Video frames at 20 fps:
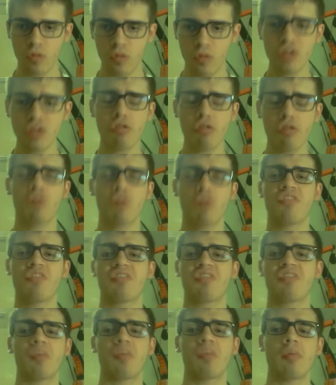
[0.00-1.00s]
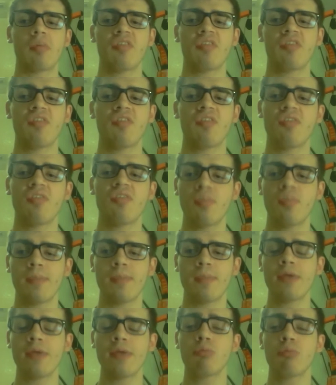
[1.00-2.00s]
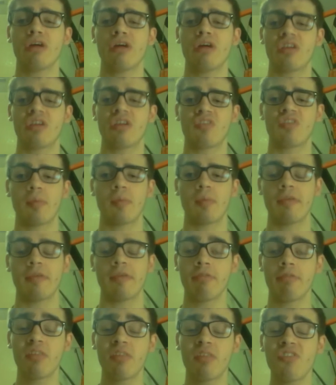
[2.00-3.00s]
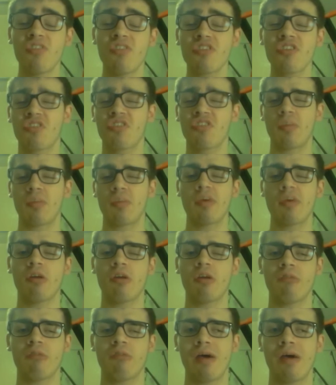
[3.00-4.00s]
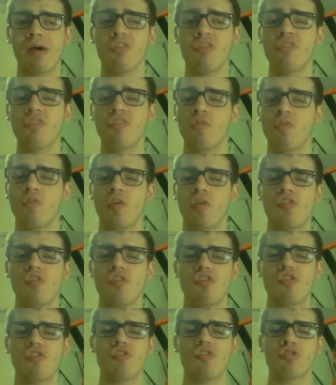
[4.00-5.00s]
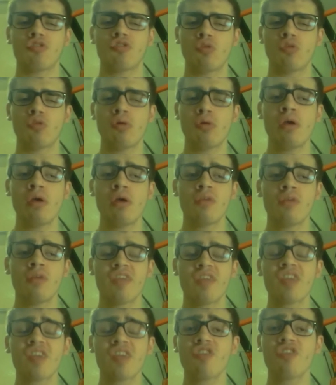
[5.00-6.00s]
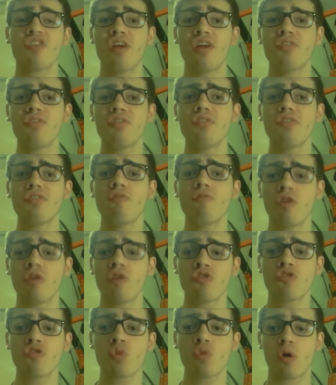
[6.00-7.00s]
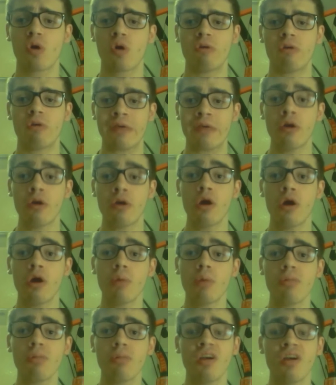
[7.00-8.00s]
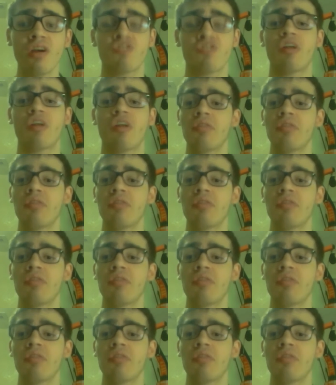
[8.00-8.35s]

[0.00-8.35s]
of those exhibits is the Be a Player exhibit. This exhibit allows its visitors to take shots at a virtual goalie or block shots